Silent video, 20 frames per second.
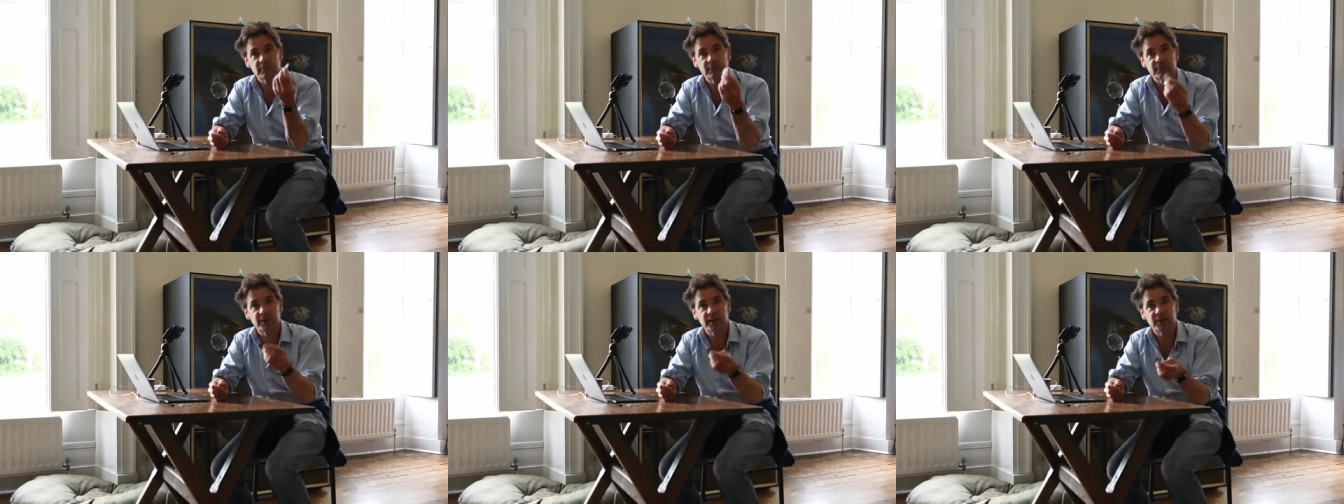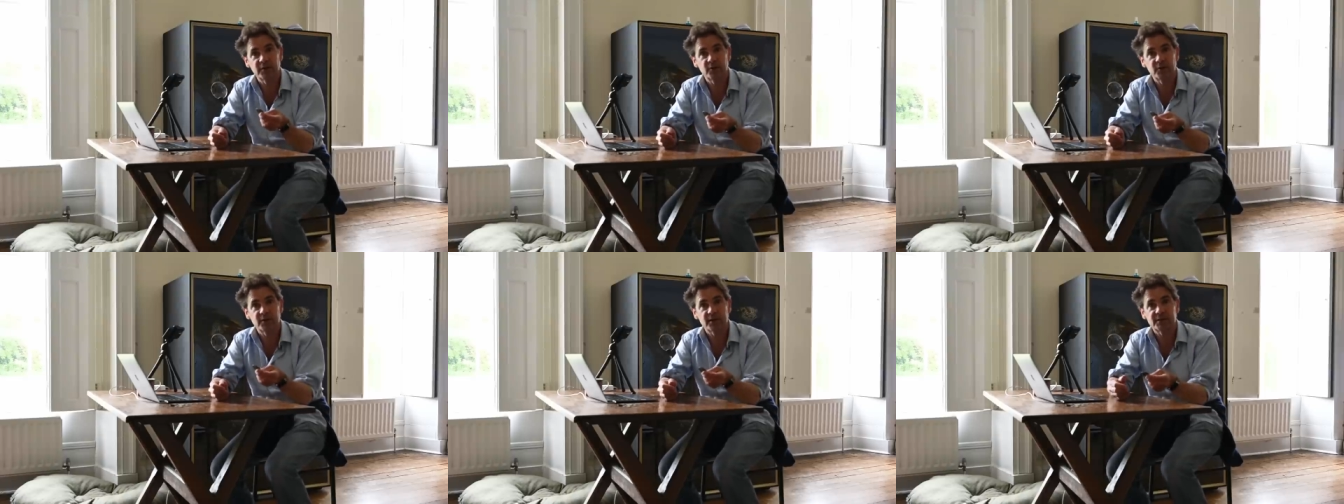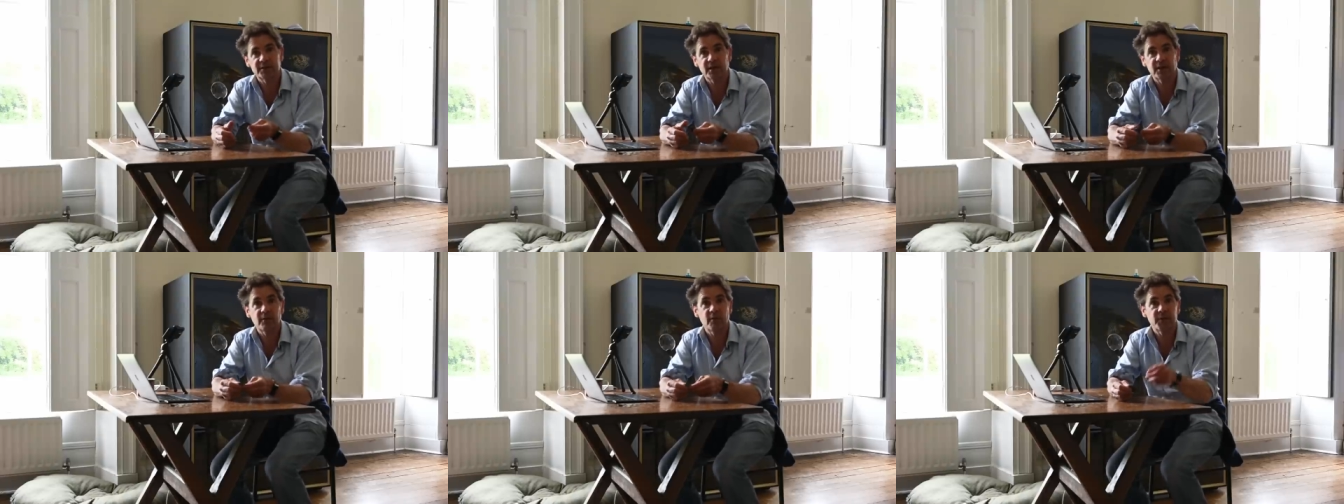then you can
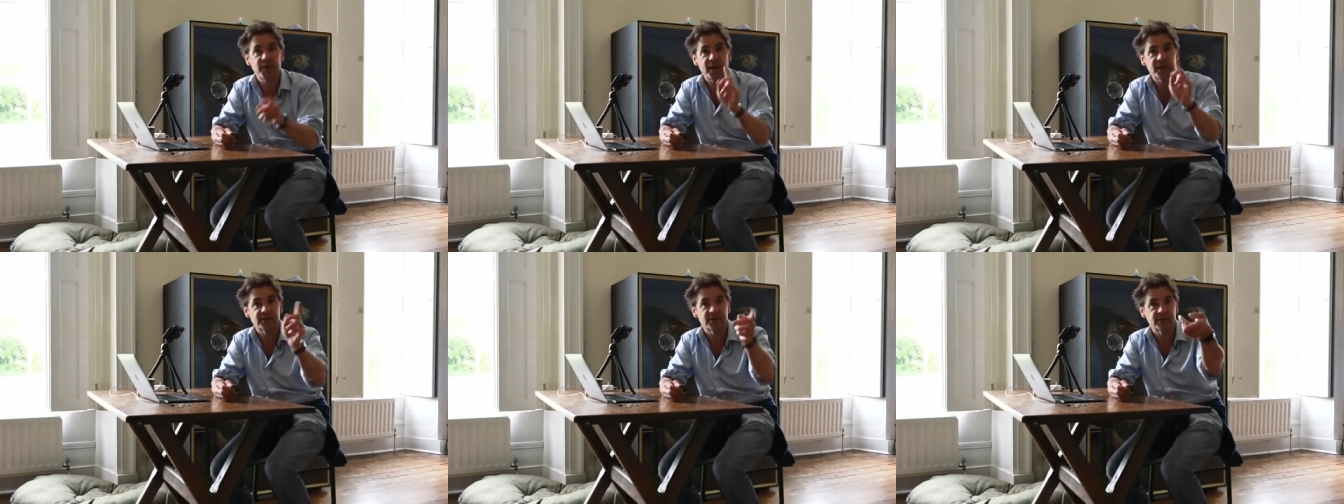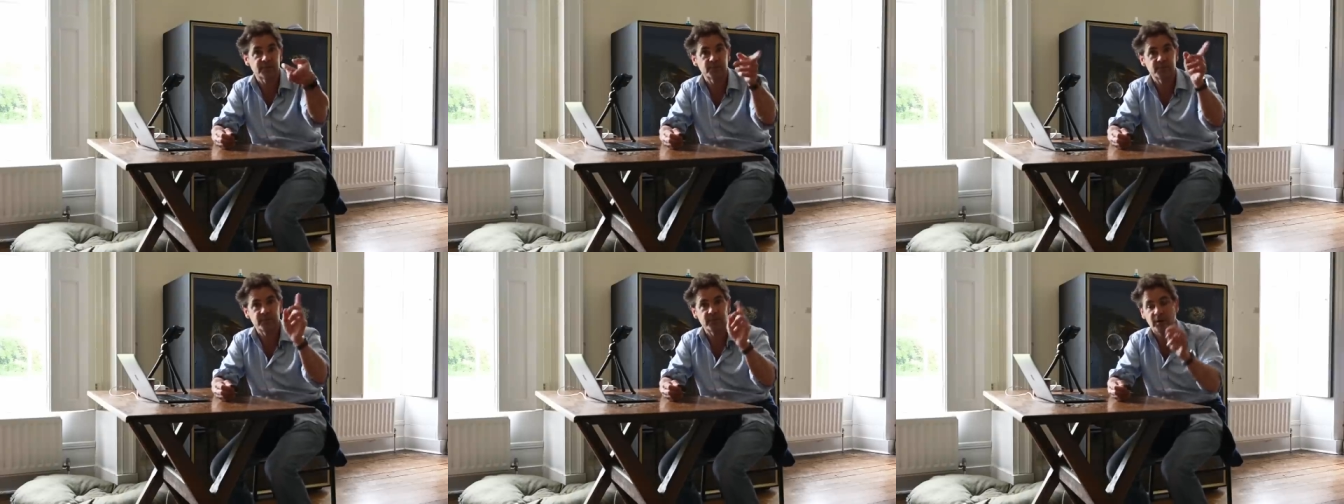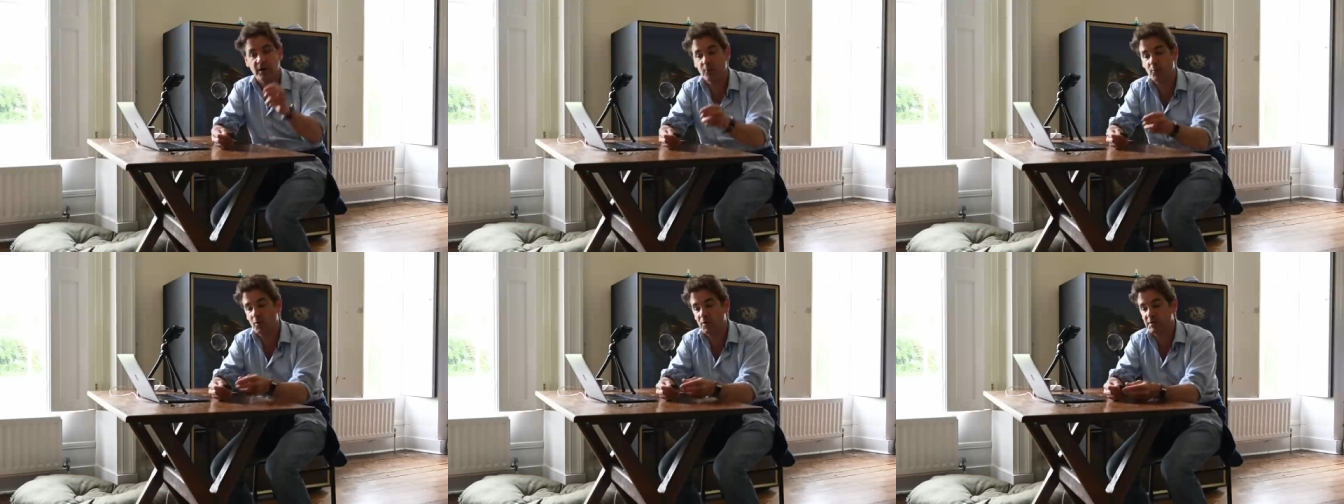say, oh, that's a,
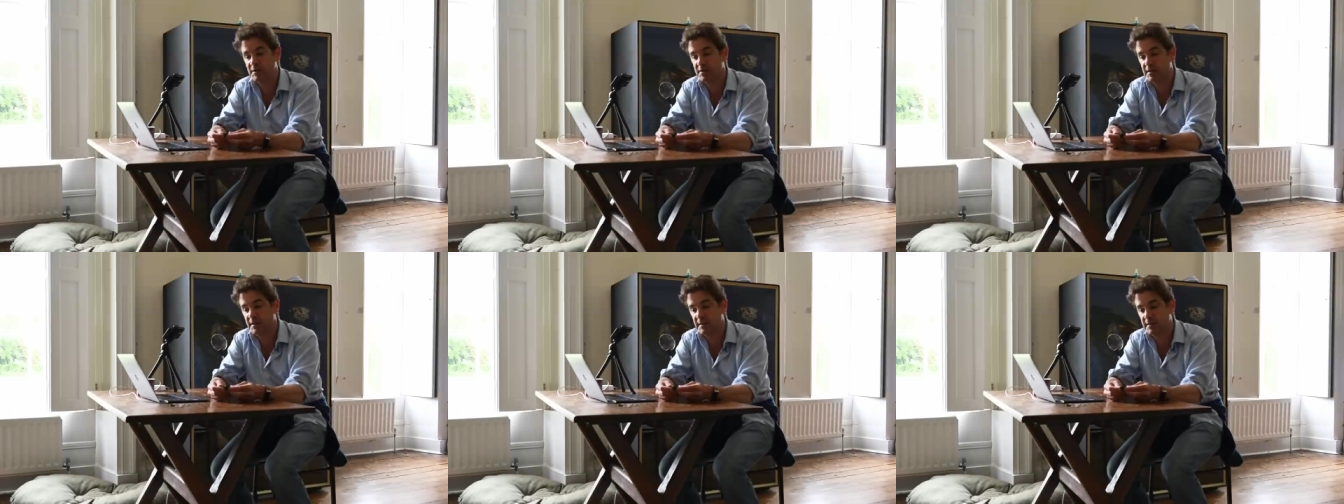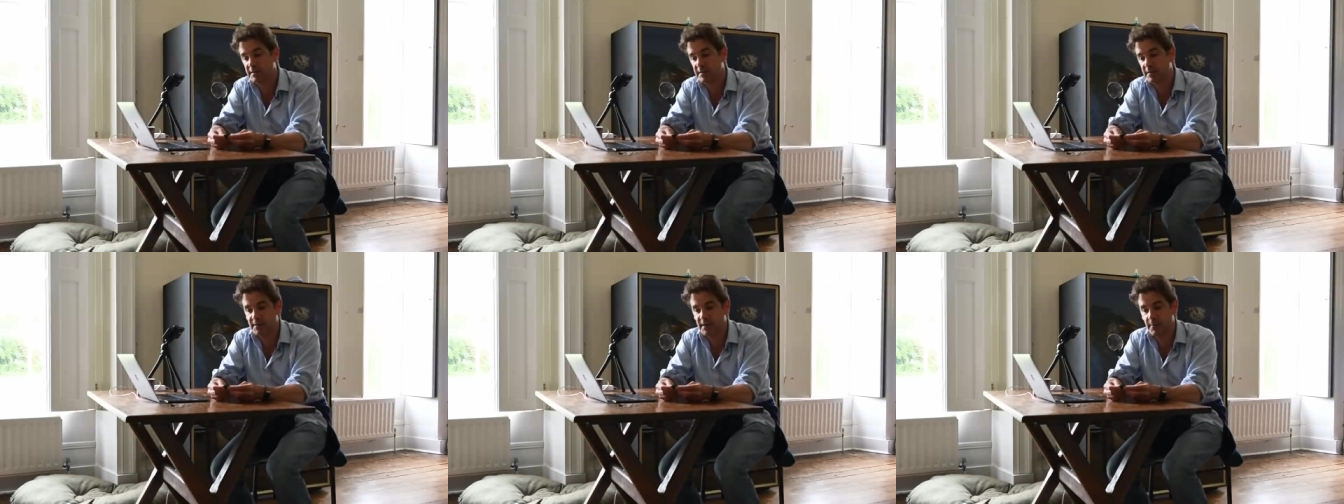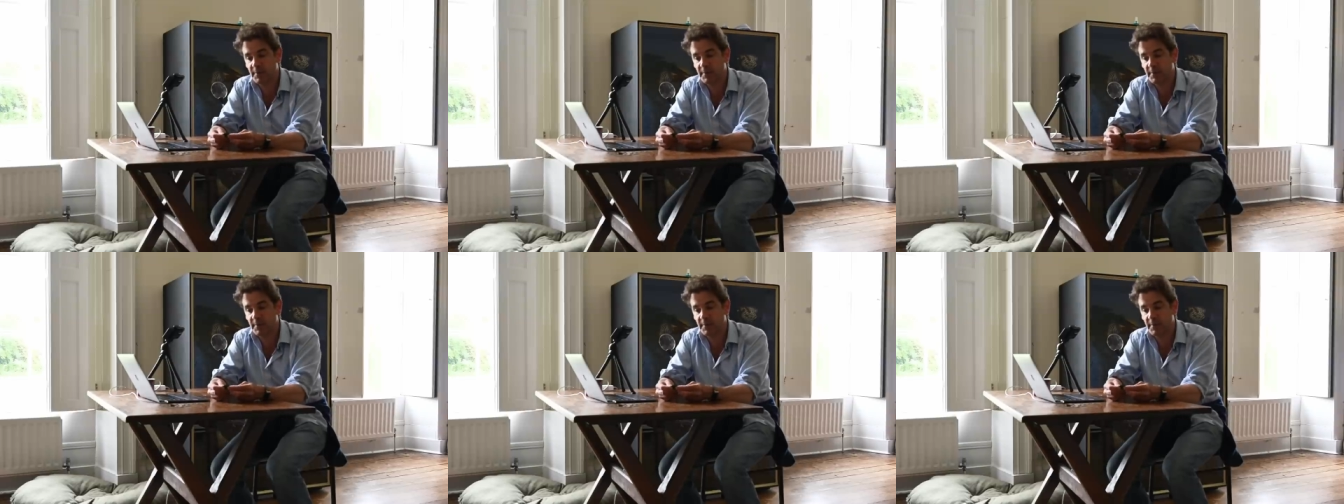a what's it?